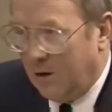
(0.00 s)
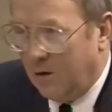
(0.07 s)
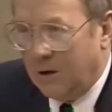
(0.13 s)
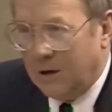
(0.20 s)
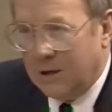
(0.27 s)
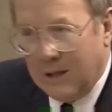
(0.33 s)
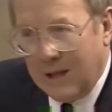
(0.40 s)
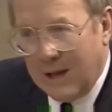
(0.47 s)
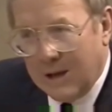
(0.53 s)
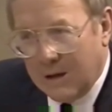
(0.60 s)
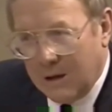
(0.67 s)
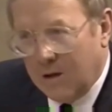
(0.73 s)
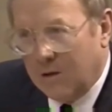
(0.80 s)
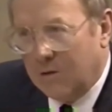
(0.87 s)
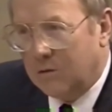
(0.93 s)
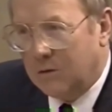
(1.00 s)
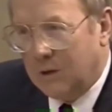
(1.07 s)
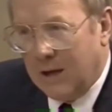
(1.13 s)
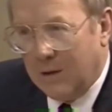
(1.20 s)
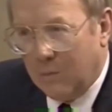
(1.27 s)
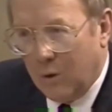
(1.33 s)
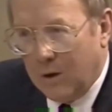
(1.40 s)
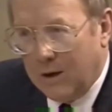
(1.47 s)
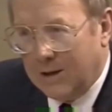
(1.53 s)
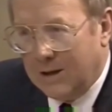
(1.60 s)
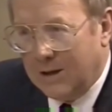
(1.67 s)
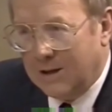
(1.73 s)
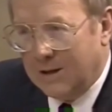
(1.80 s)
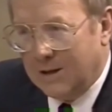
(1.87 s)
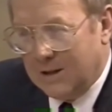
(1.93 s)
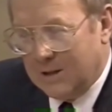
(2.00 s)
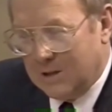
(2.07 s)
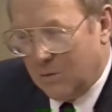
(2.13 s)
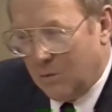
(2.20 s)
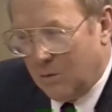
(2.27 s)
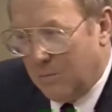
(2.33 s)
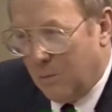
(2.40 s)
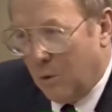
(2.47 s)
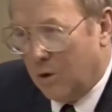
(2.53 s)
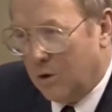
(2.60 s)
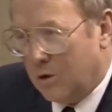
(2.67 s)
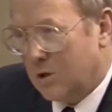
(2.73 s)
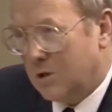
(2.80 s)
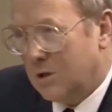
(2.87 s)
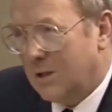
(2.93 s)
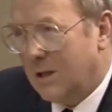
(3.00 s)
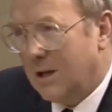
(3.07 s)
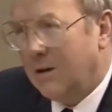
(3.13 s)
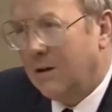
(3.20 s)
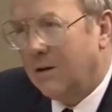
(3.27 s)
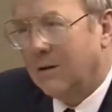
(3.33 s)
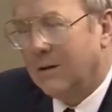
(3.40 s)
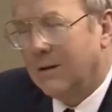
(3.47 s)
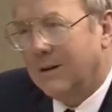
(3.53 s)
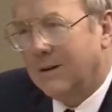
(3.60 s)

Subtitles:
carrying that load, that weight? Is the remorse there?